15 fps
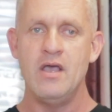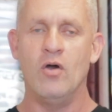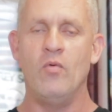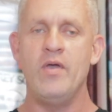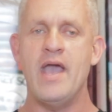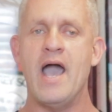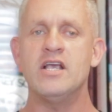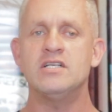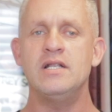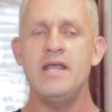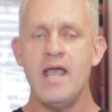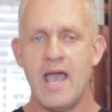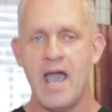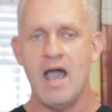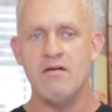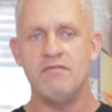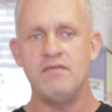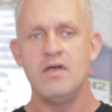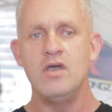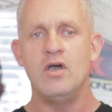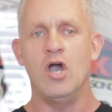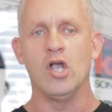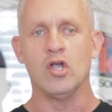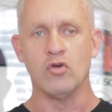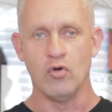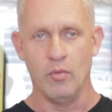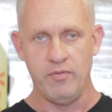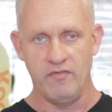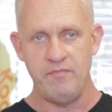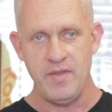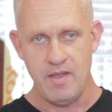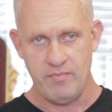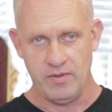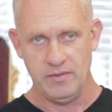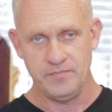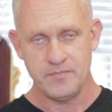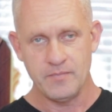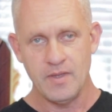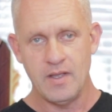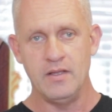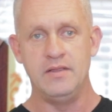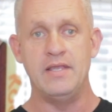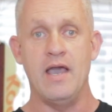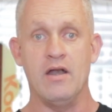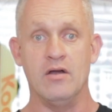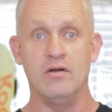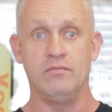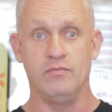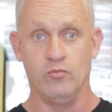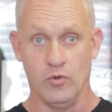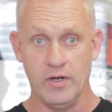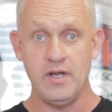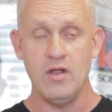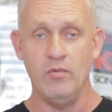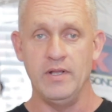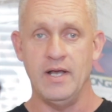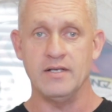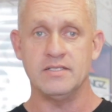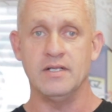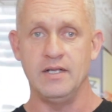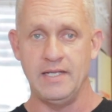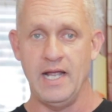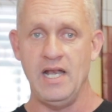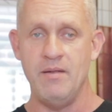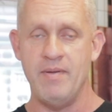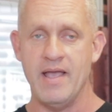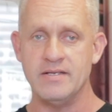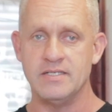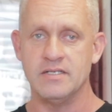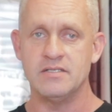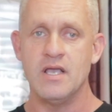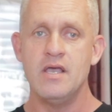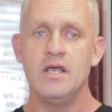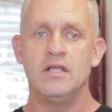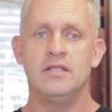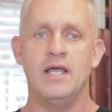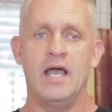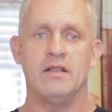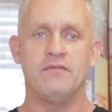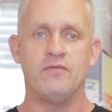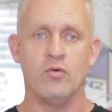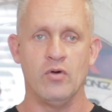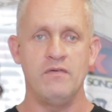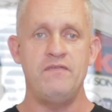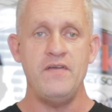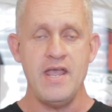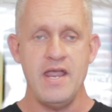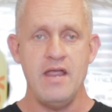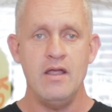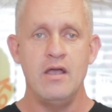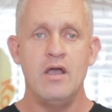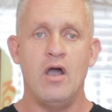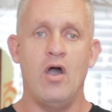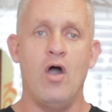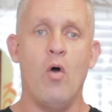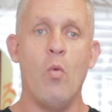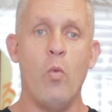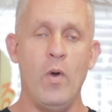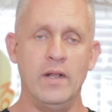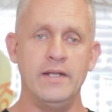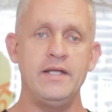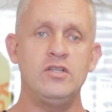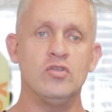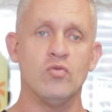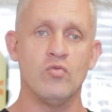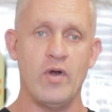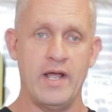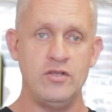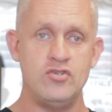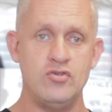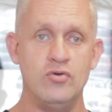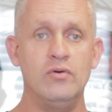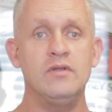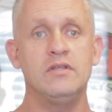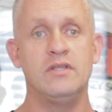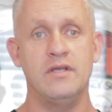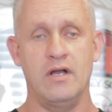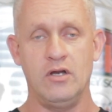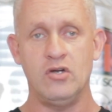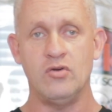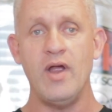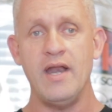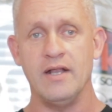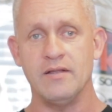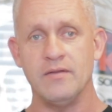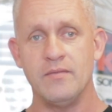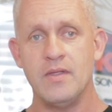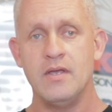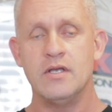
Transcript: We actually have a group of people that are working with us on a daily basis that for a fee are willing to rent you their credit.